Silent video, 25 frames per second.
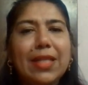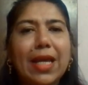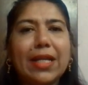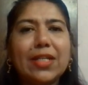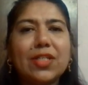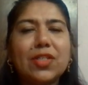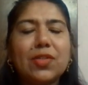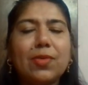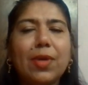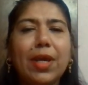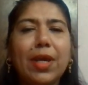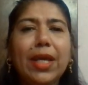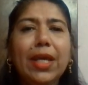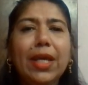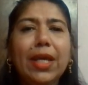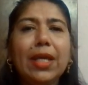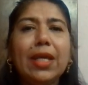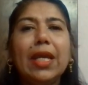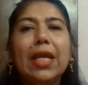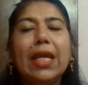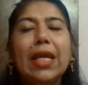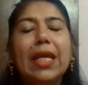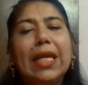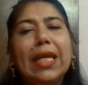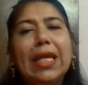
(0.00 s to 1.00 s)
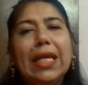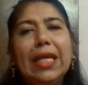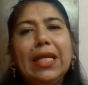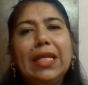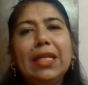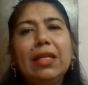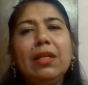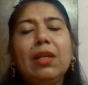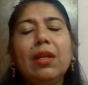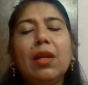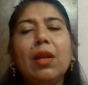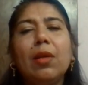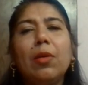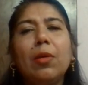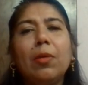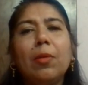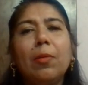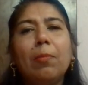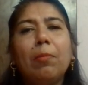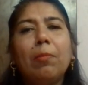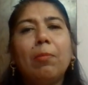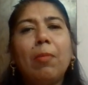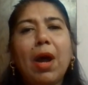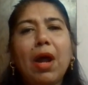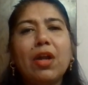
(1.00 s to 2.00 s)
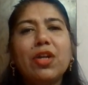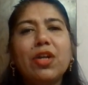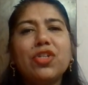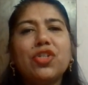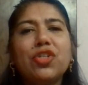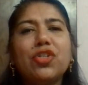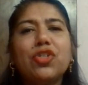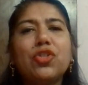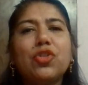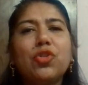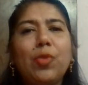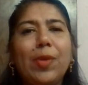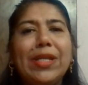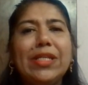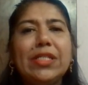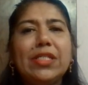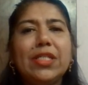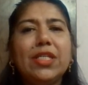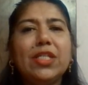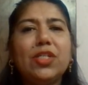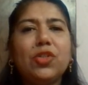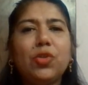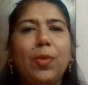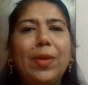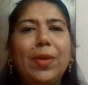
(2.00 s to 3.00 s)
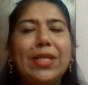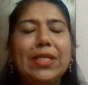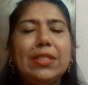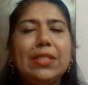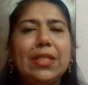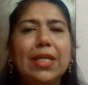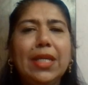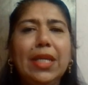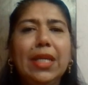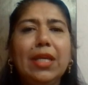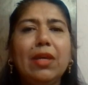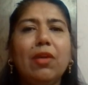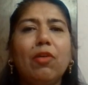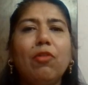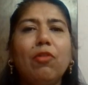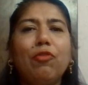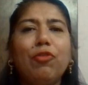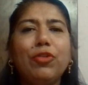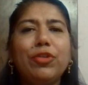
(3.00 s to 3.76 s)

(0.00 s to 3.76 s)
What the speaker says: That's why in March 2020,